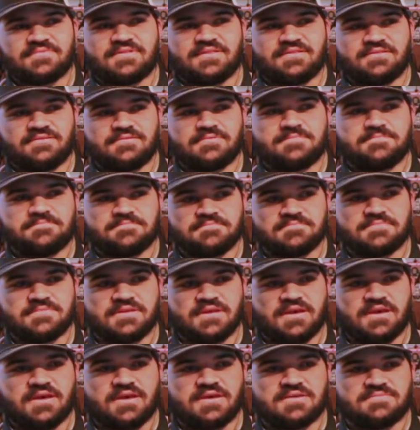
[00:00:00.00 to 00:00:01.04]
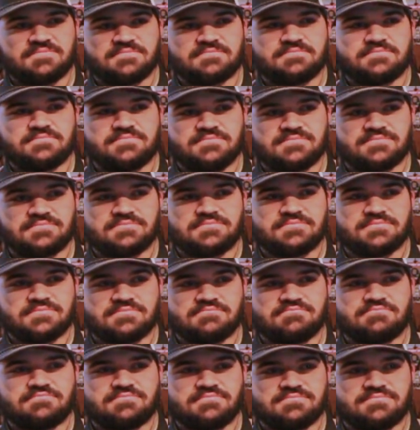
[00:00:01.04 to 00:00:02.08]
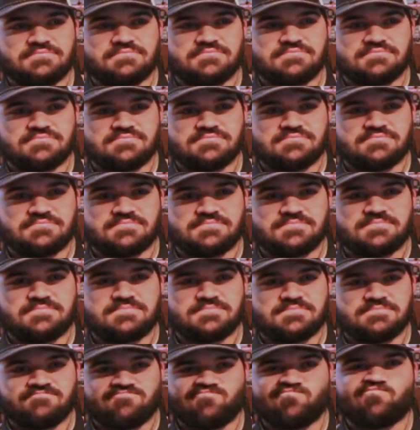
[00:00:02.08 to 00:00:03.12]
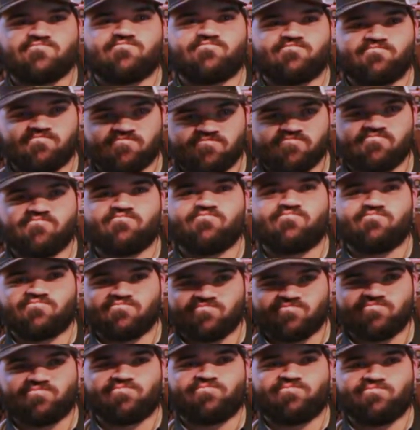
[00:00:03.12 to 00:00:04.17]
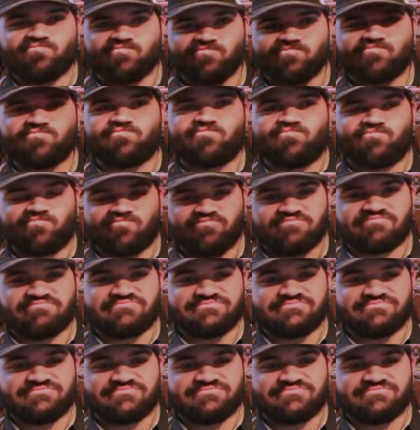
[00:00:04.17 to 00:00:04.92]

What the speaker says: No words are spoken by the person on screen.